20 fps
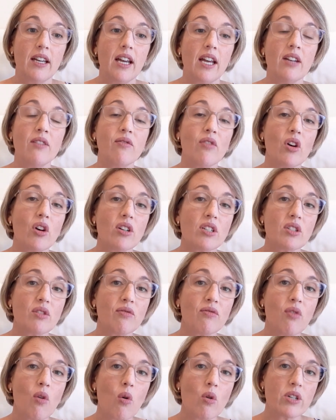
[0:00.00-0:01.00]
In verse
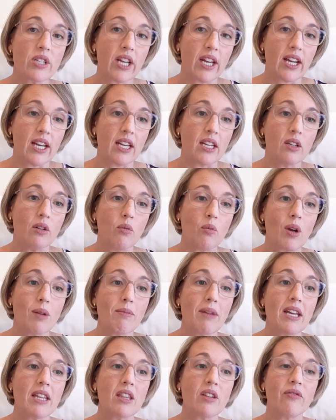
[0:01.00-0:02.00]
14, we
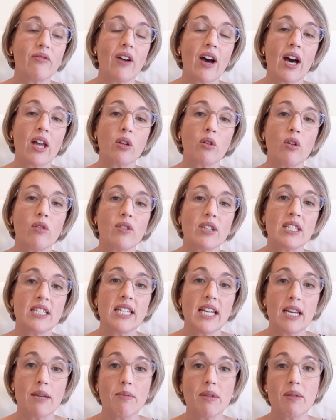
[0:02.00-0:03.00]
meet the father of a
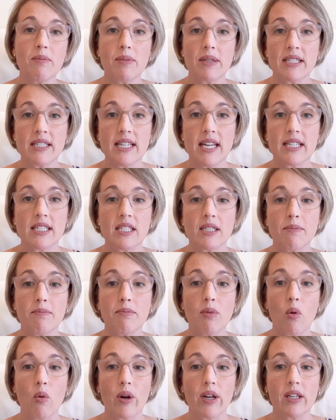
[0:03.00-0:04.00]
demon-possessed
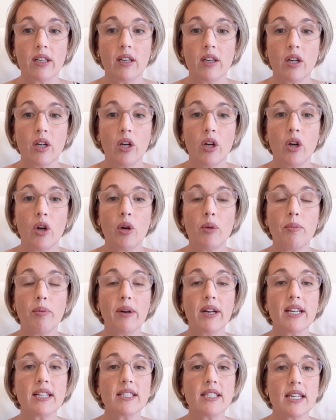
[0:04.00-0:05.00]
boy who
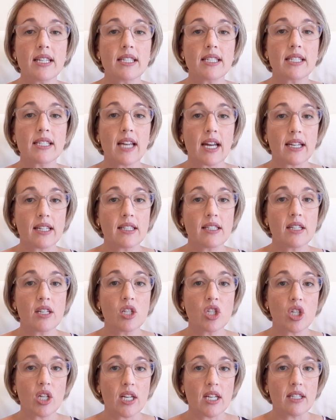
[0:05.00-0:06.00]
brings his son to
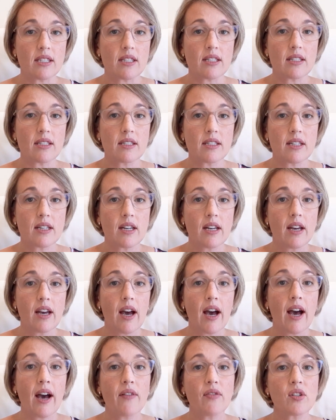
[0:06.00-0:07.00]
Jesus
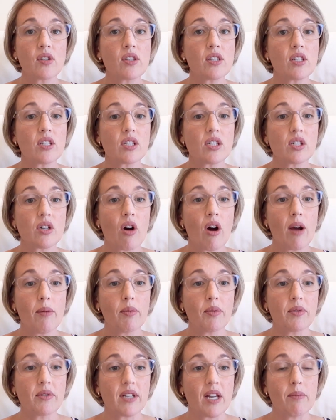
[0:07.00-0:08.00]
after the
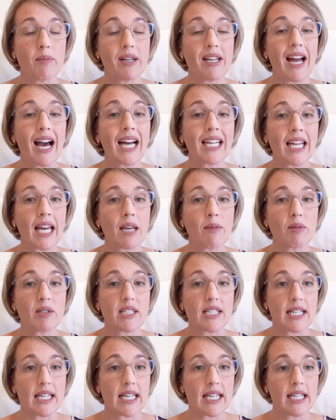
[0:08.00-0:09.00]
disciples had been unable
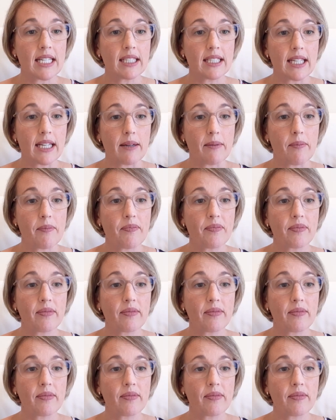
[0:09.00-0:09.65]
to heal him.